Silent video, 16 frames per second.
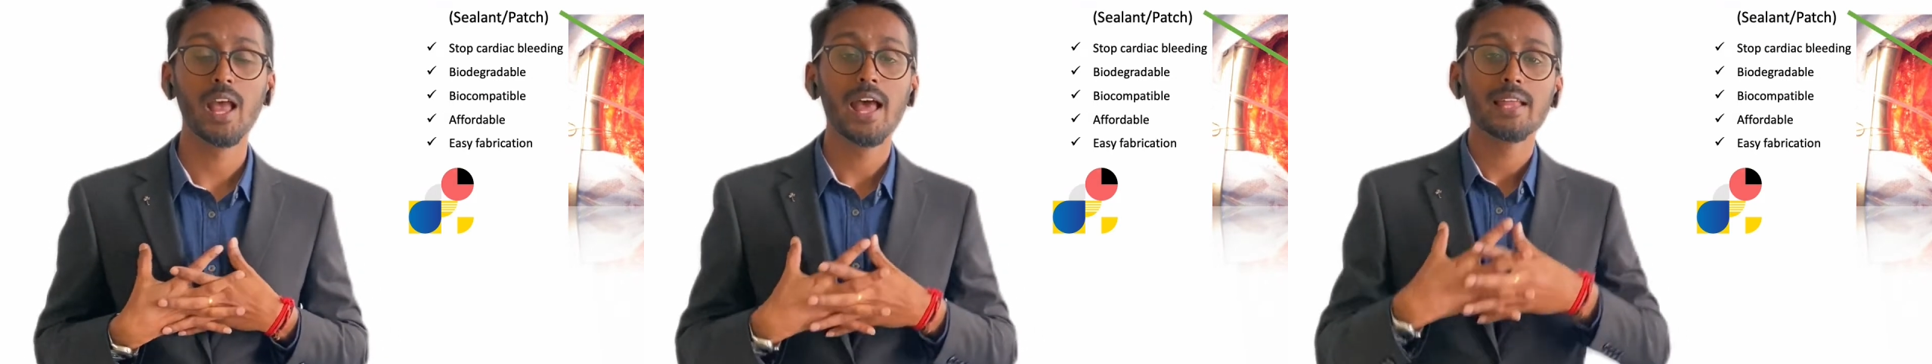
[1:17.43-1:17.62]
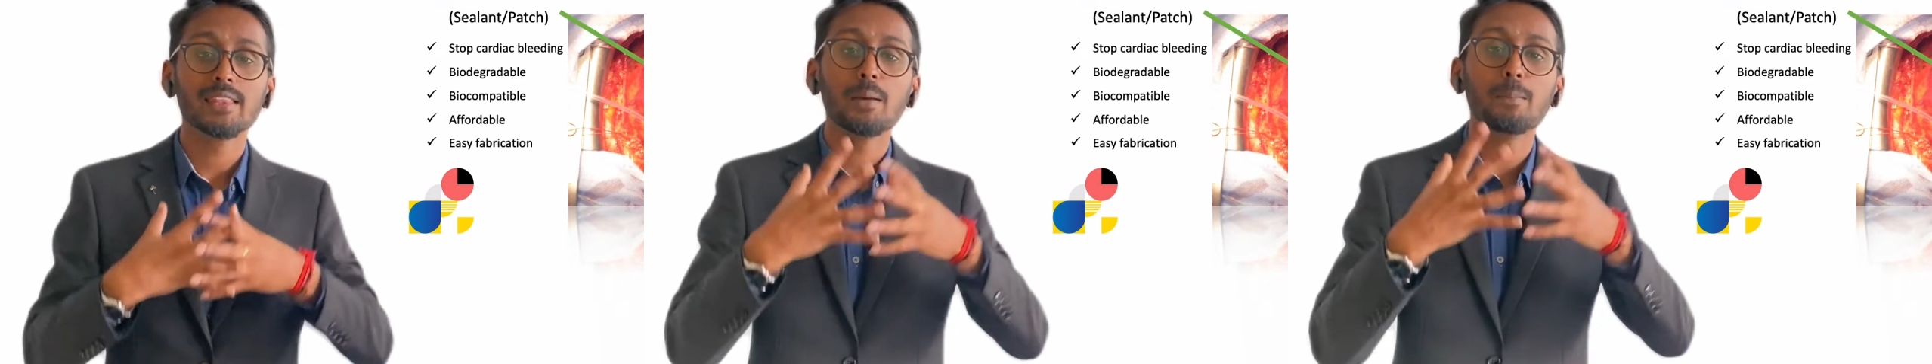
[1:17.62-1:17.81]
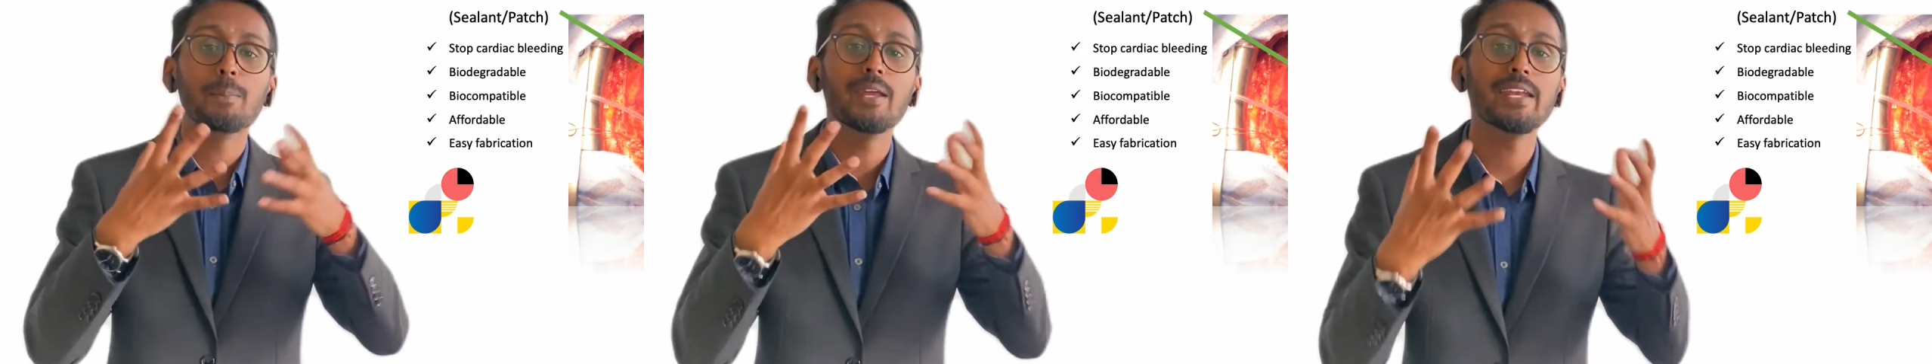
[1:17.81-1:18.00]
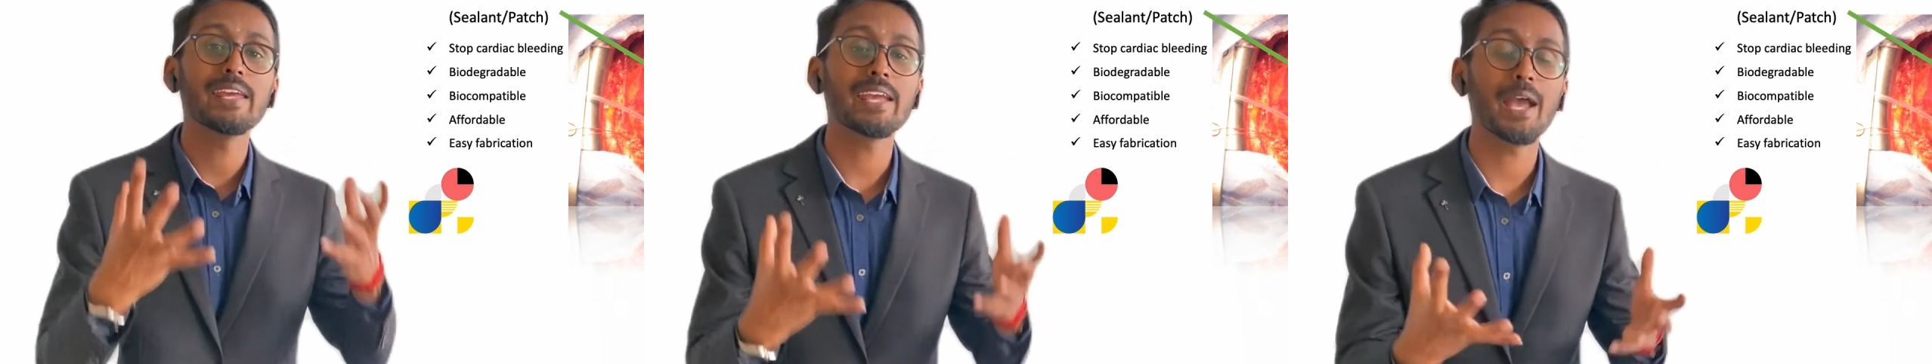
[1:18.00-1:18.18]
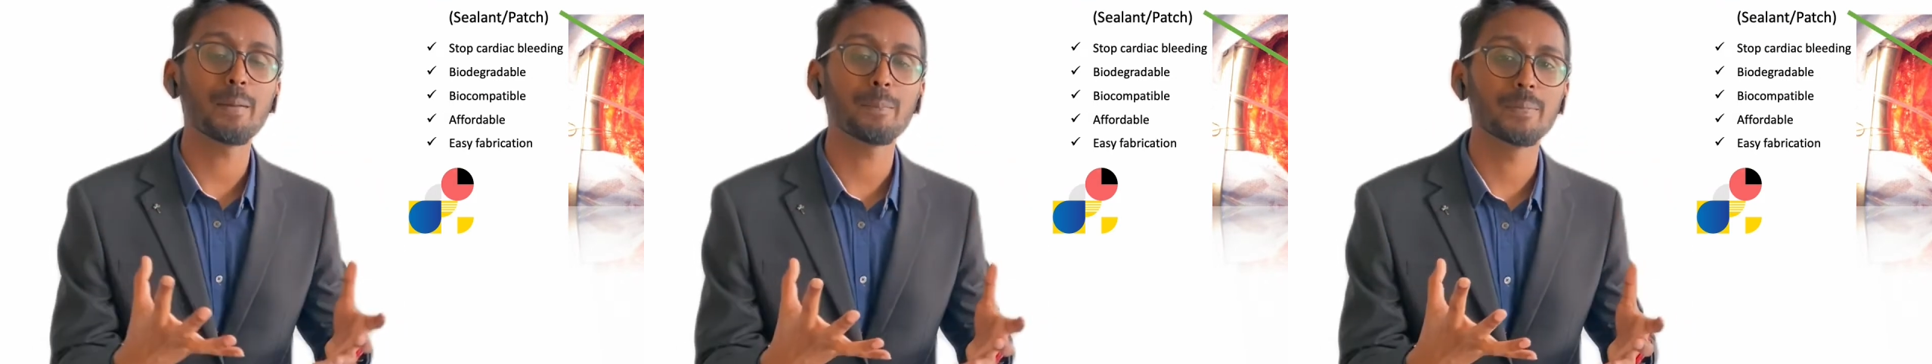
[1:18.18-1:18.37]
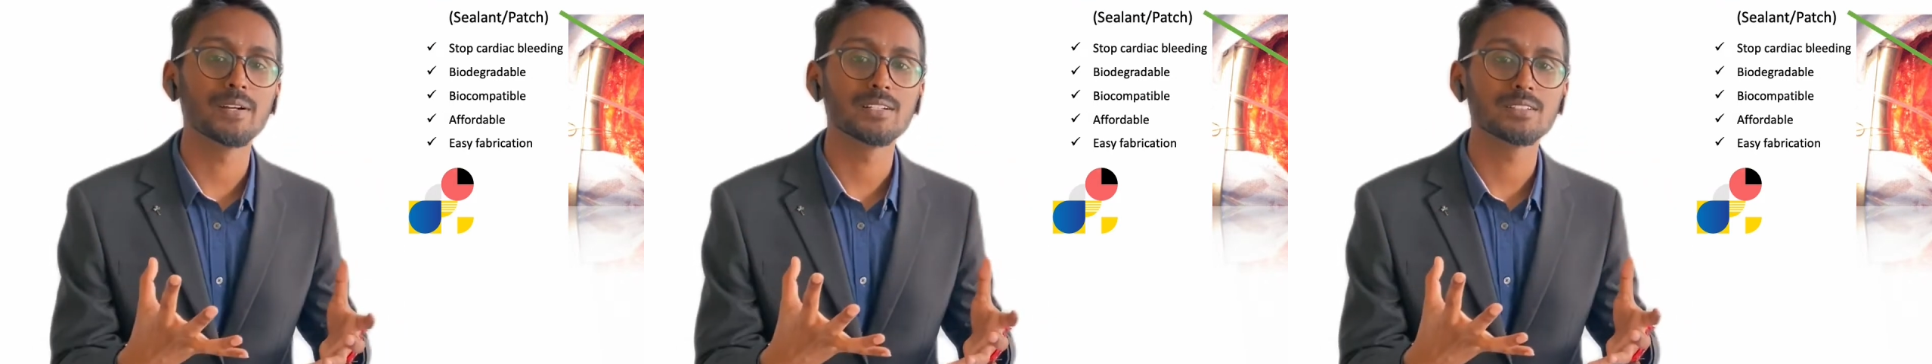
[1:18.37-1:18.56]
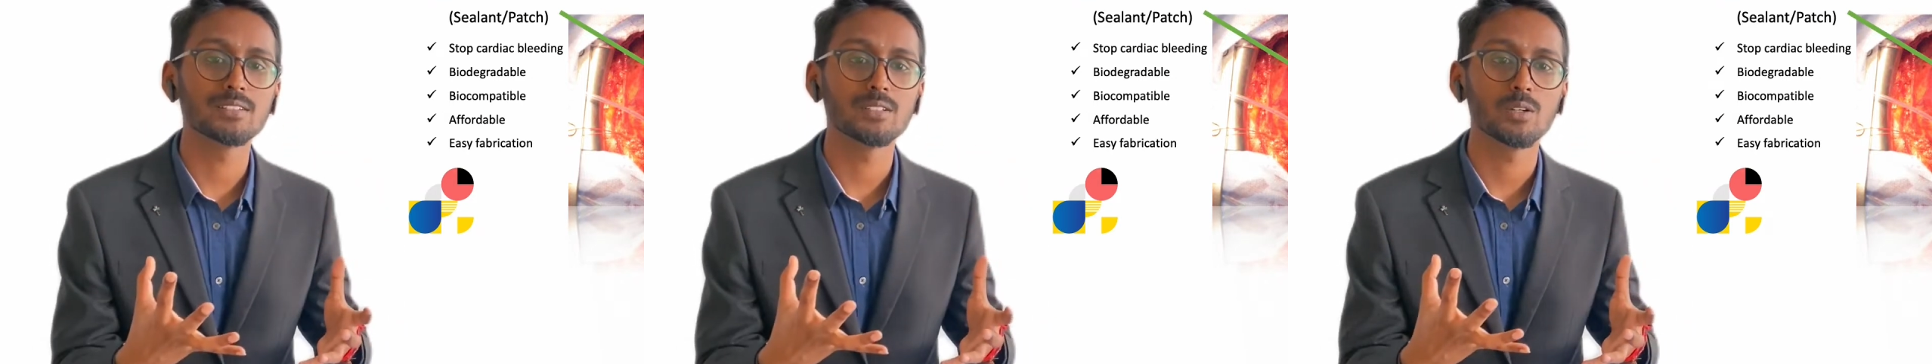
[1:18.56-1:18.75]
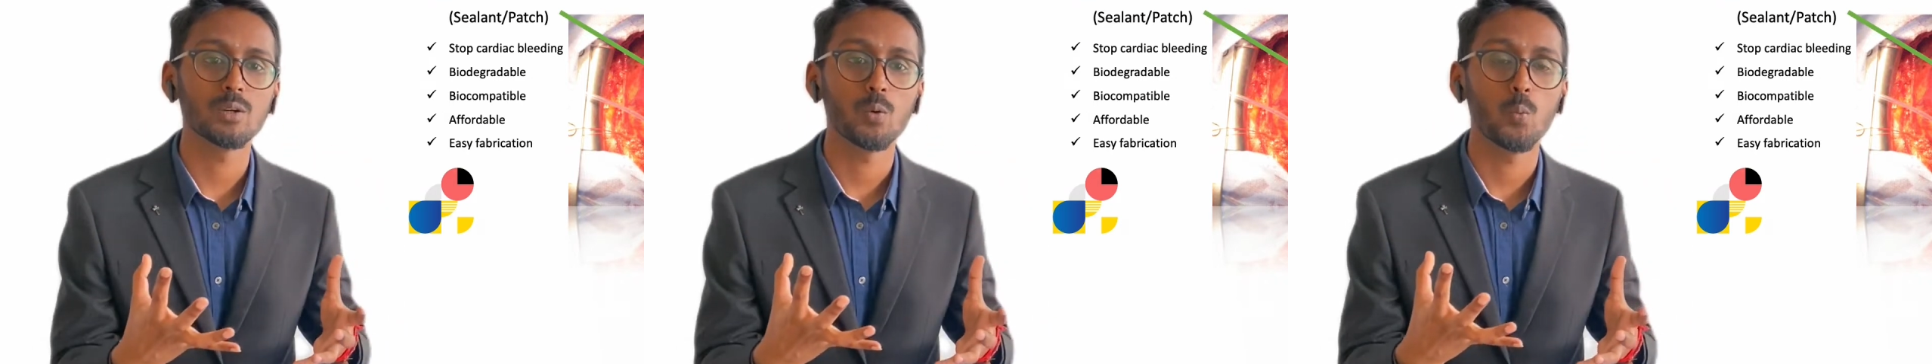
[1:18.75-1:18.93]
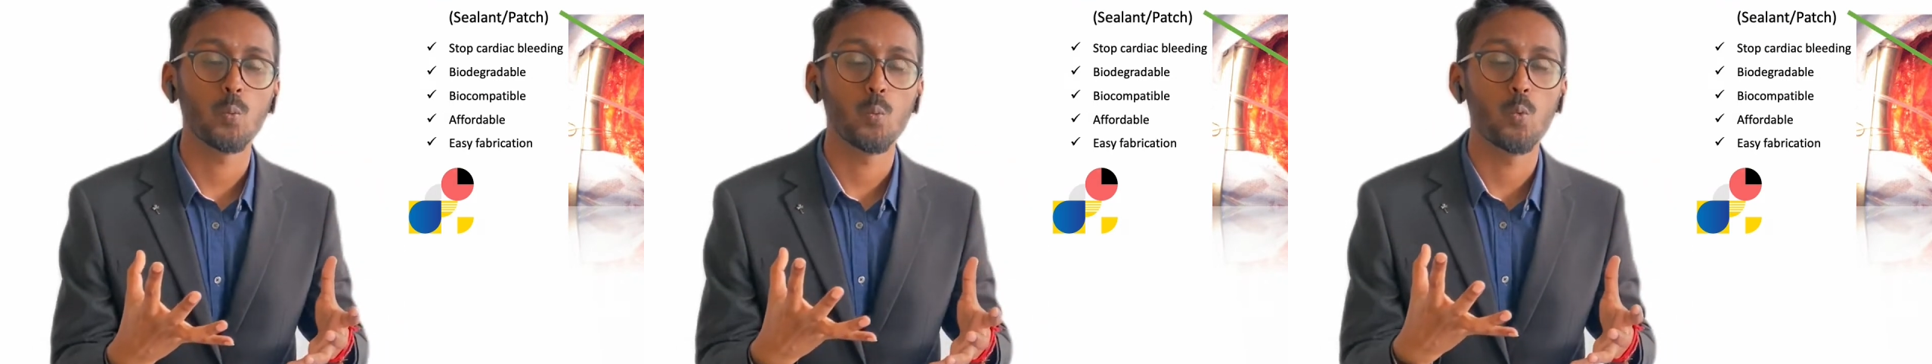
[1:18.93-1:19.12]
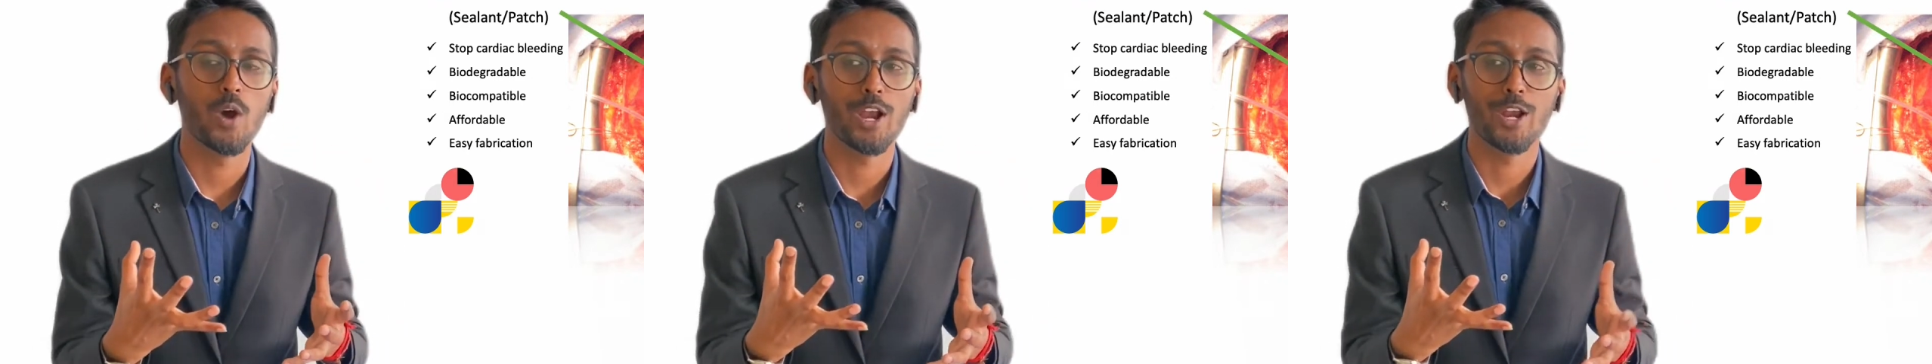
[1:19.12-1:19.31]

The bleeding happens, well,